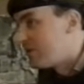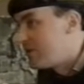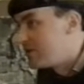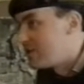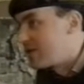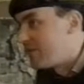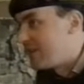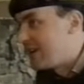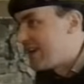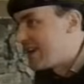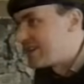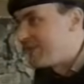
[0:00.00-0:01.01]
or injured someone,
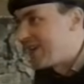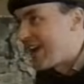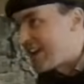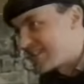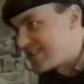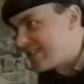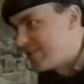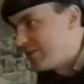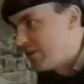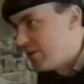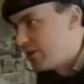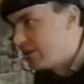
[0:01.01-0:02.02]
yes. If he hasn't, you
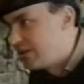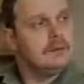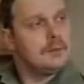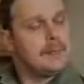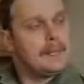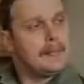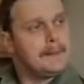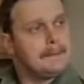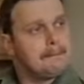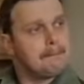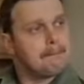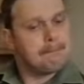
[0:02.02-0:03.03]
can't.
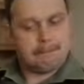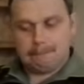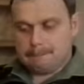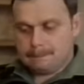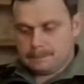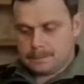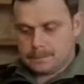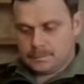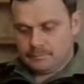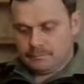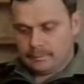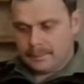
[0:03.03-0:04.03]
Please, can you
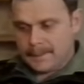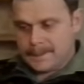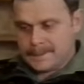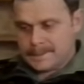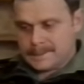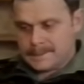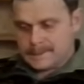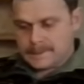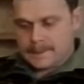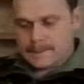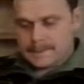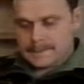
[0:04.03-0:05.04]
take your guardsman through the
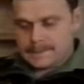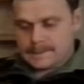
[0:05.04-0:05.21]
yellow card